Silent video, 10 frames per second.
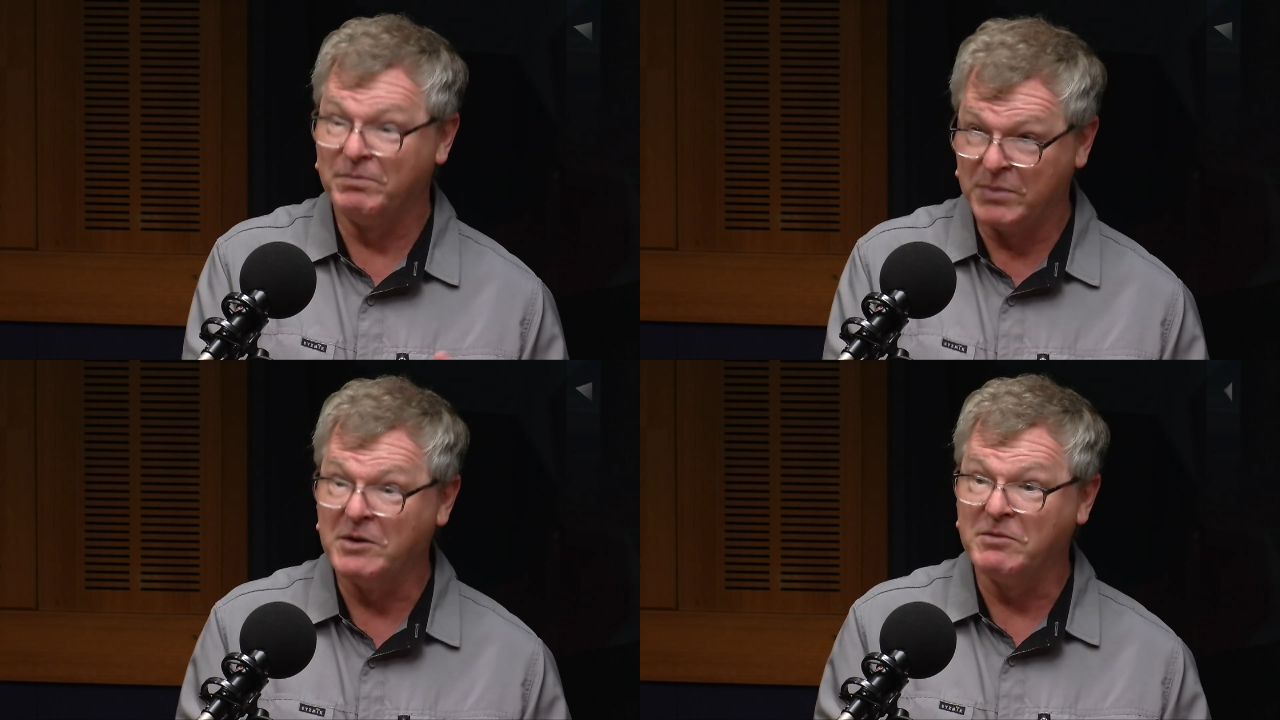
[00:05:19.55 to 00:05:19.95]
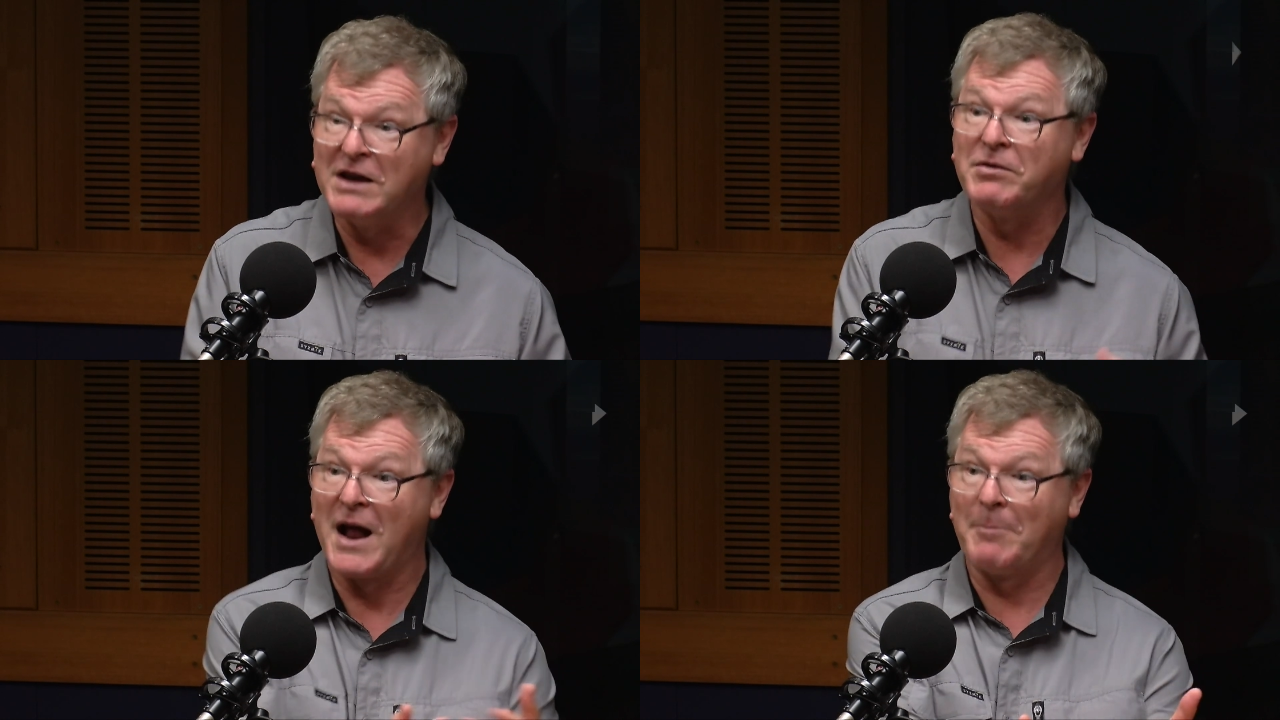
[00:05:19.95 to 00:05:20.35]
been
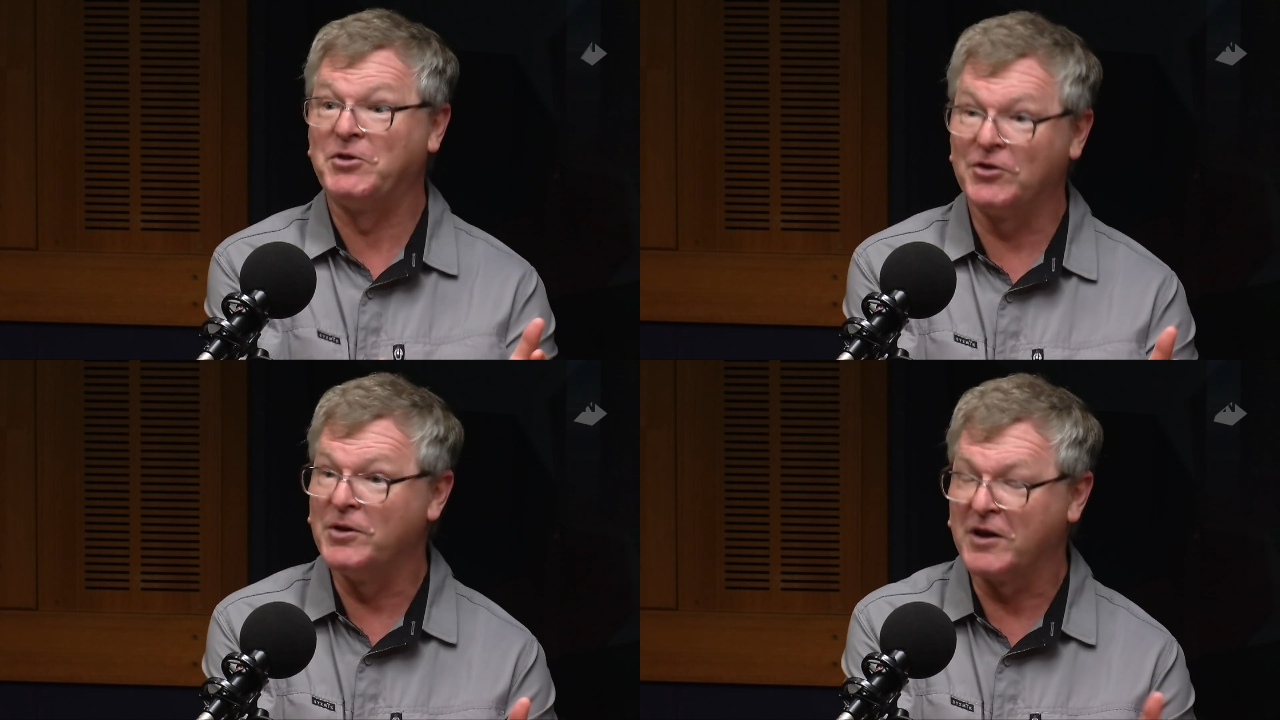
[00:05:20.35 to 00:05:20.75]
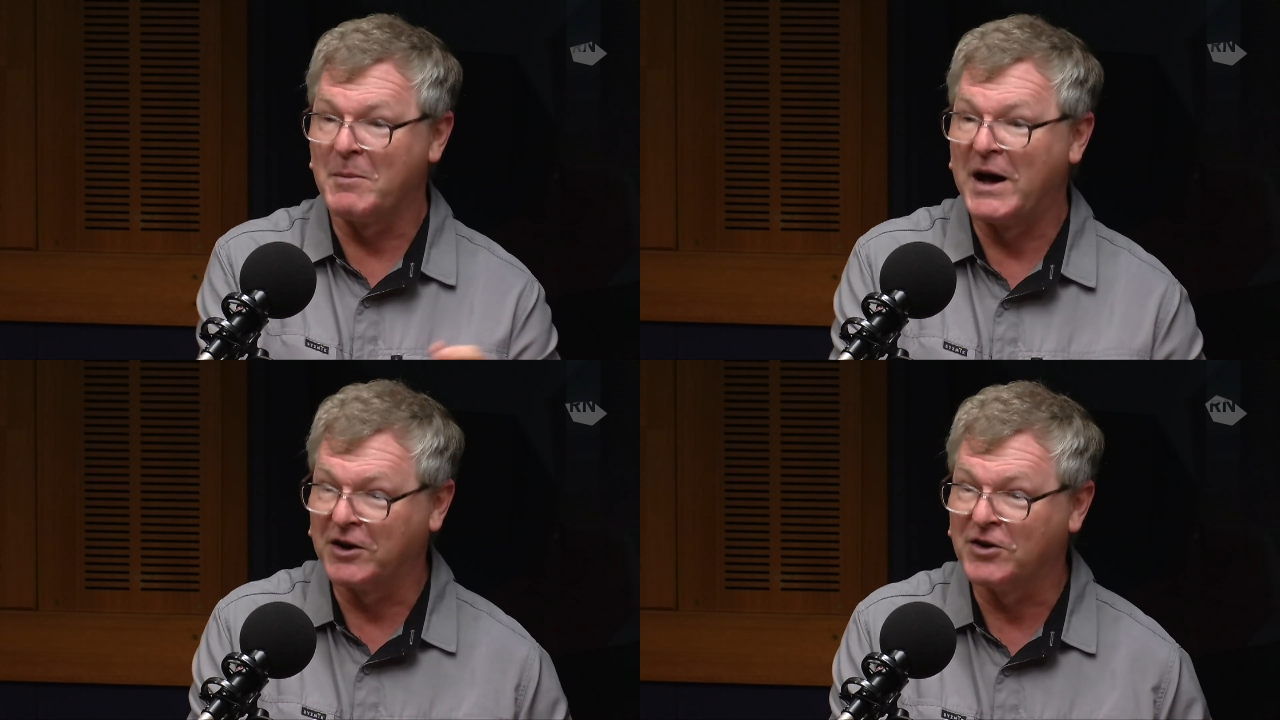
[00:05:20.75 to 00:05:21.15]
given up to the
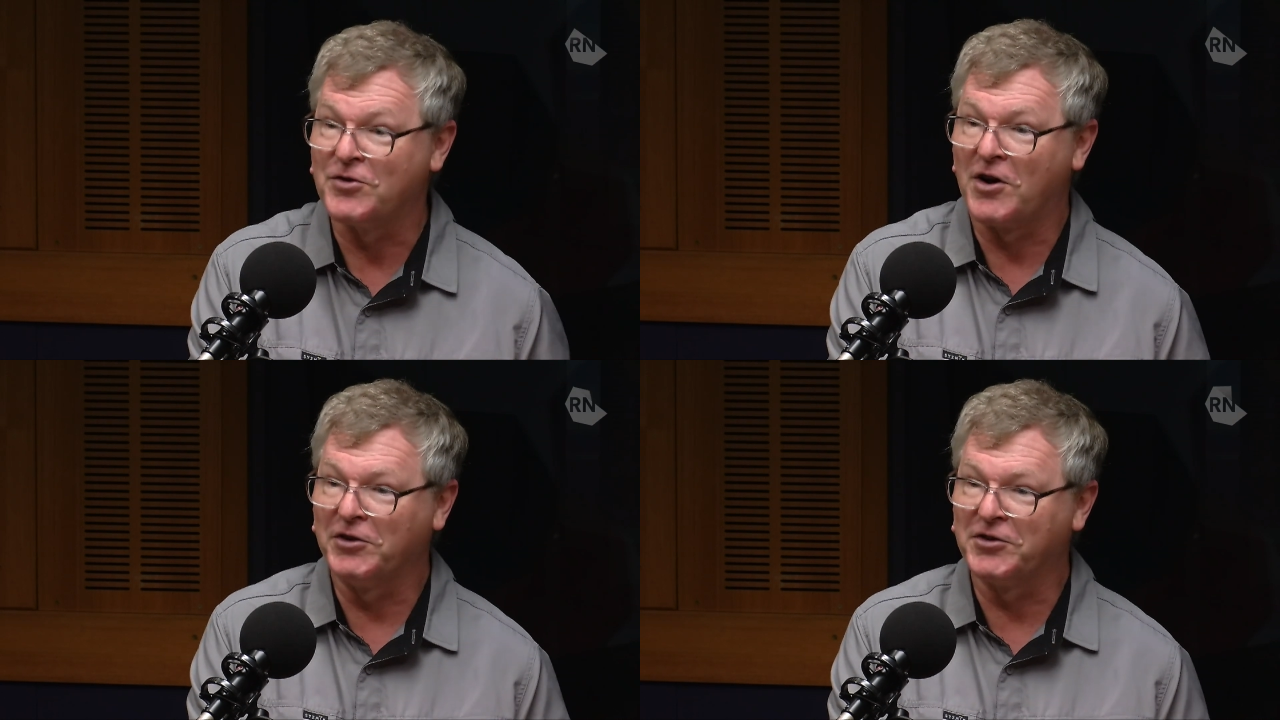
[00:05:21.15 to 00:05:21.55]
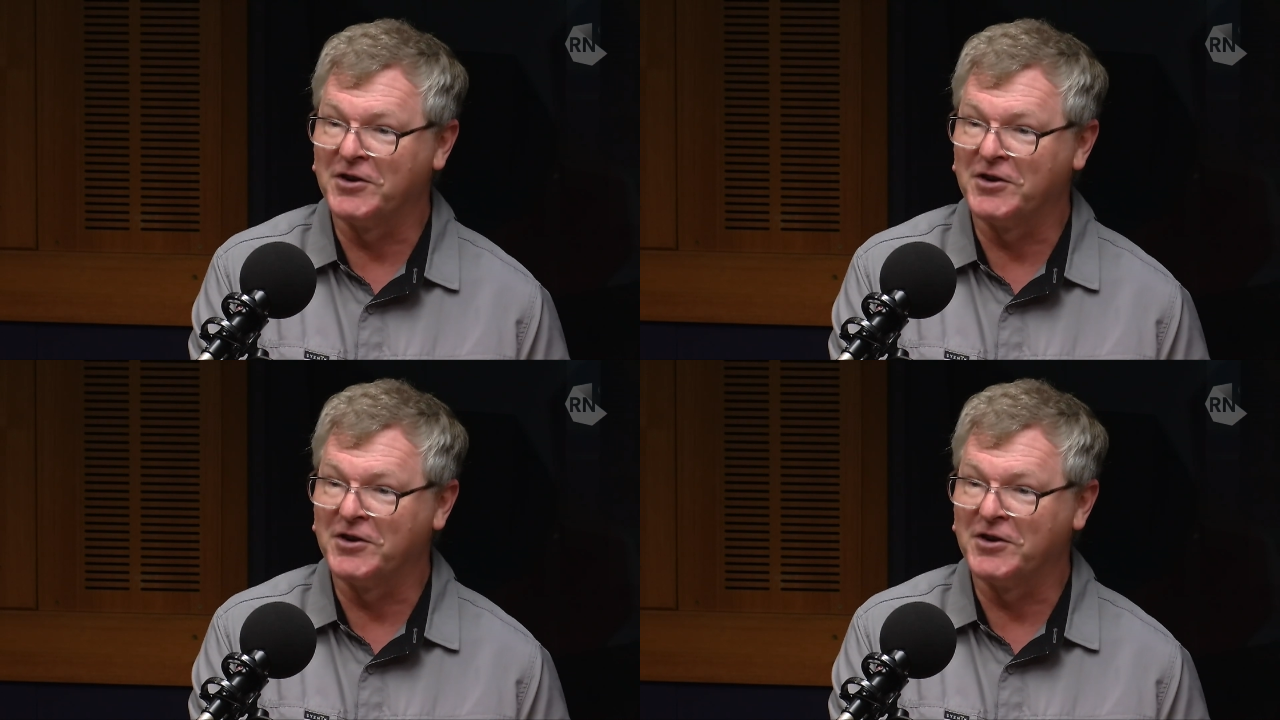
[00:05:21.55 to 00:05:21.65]
command and control